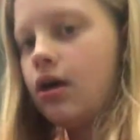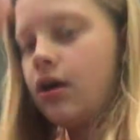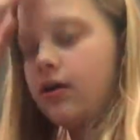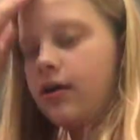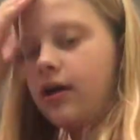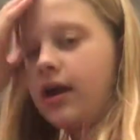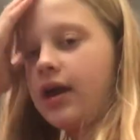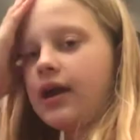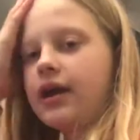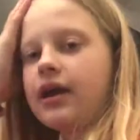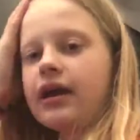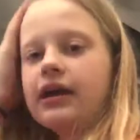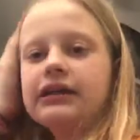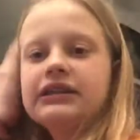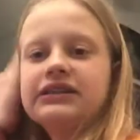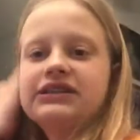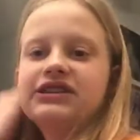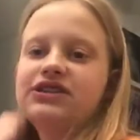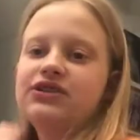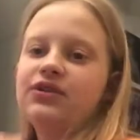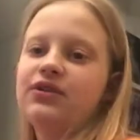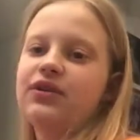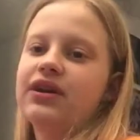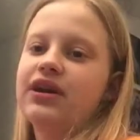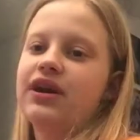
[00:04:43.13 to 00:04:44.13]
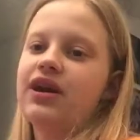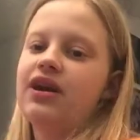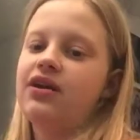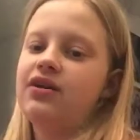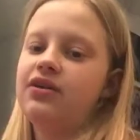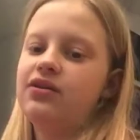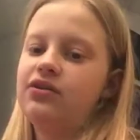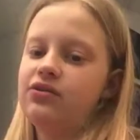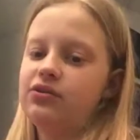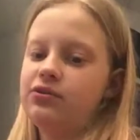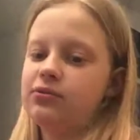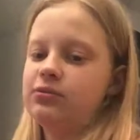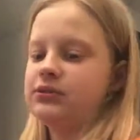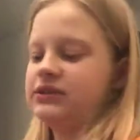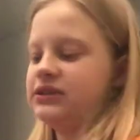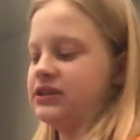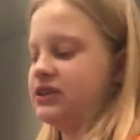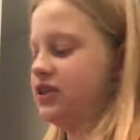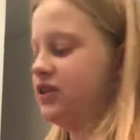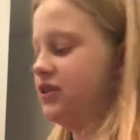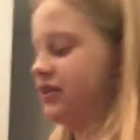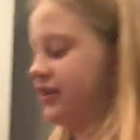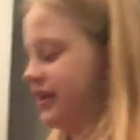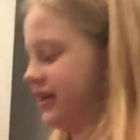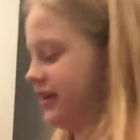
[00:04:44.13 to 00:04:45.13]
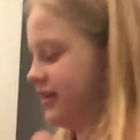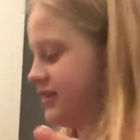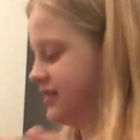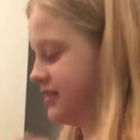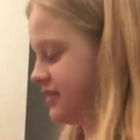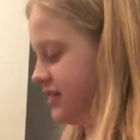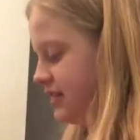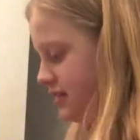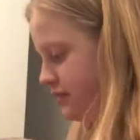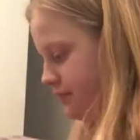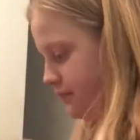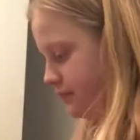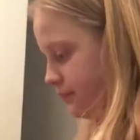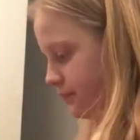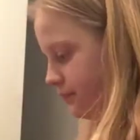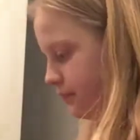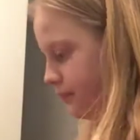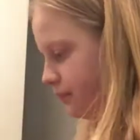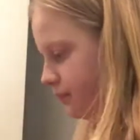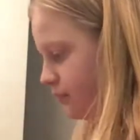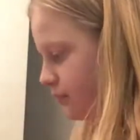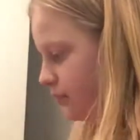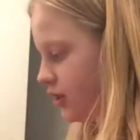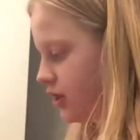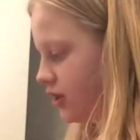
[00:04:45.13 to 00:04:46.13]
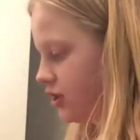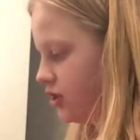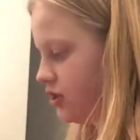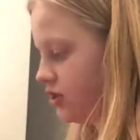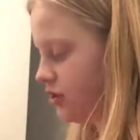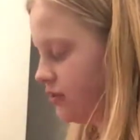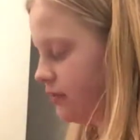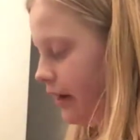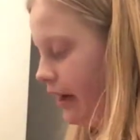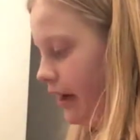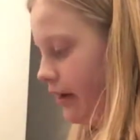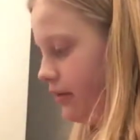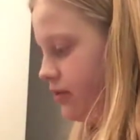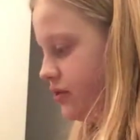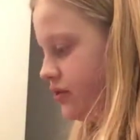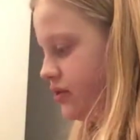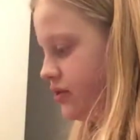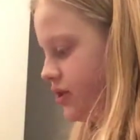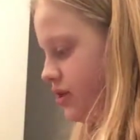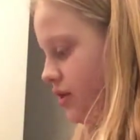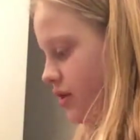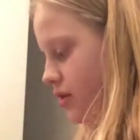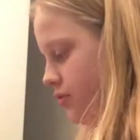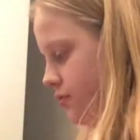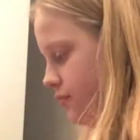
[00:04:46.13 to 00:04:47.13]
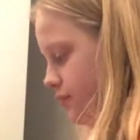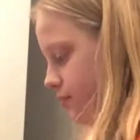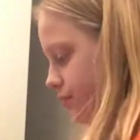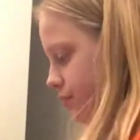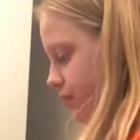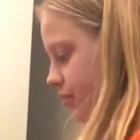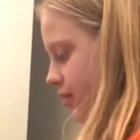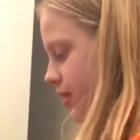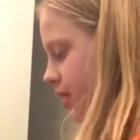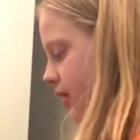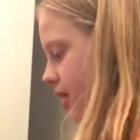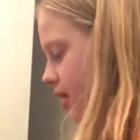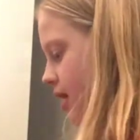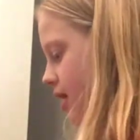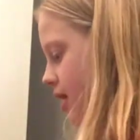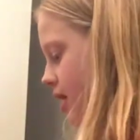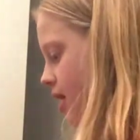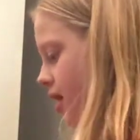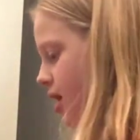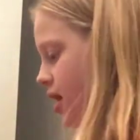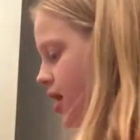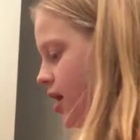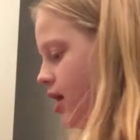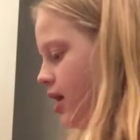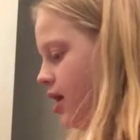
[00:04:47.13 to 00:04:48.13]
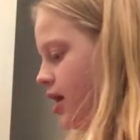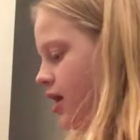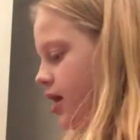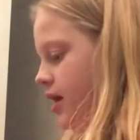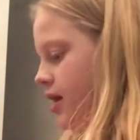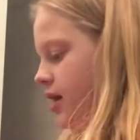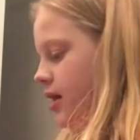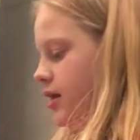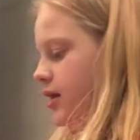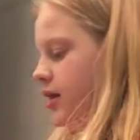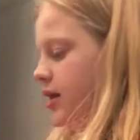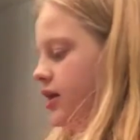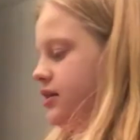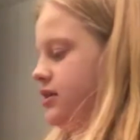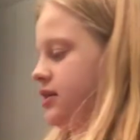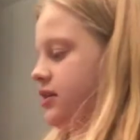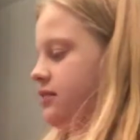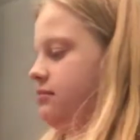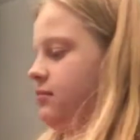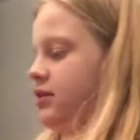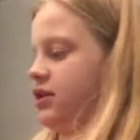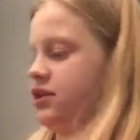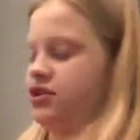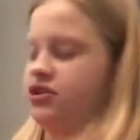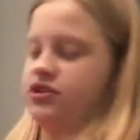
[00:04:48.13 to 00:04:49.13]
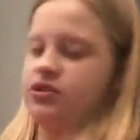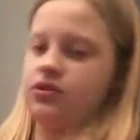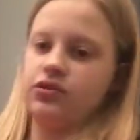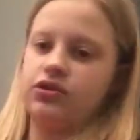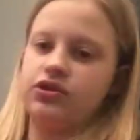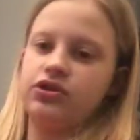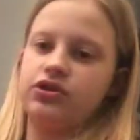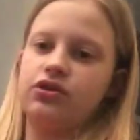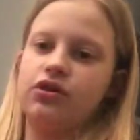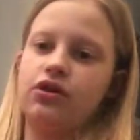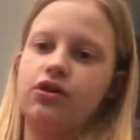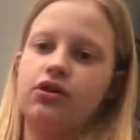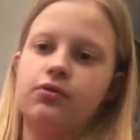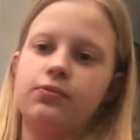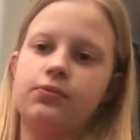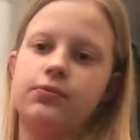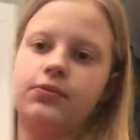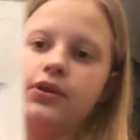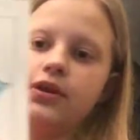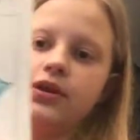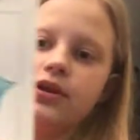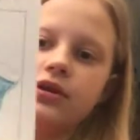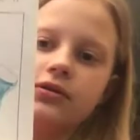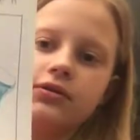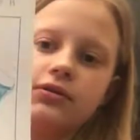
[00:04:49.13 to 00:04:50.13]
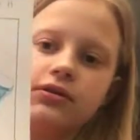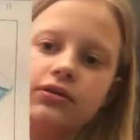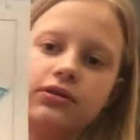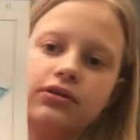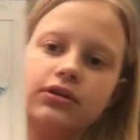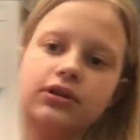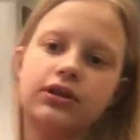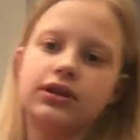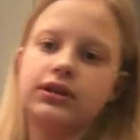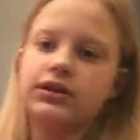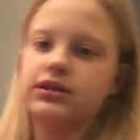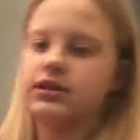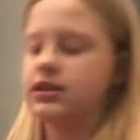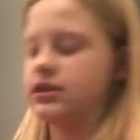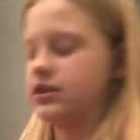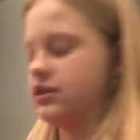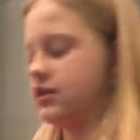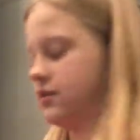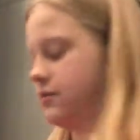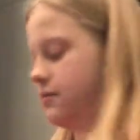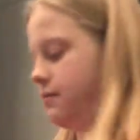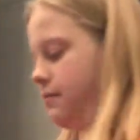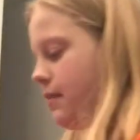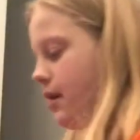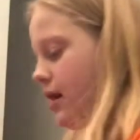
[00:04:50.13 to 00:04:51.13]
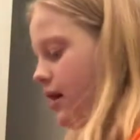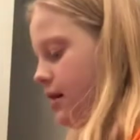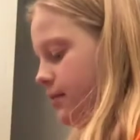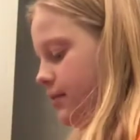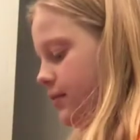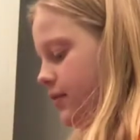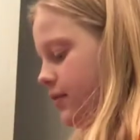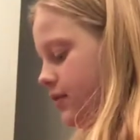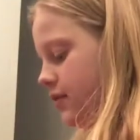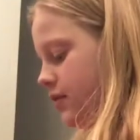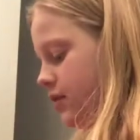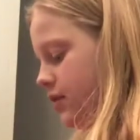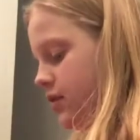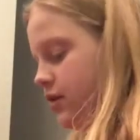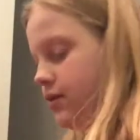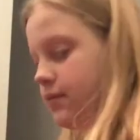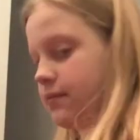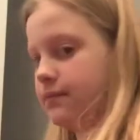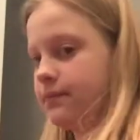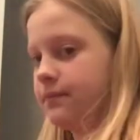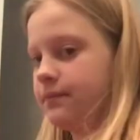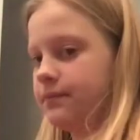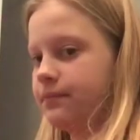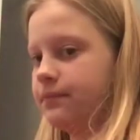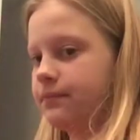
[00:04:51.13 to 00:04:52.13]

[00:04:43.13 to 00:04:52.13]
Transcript: Okay guys, so I got home a little less than two hours ago, and I did my social homework, it's this map thing,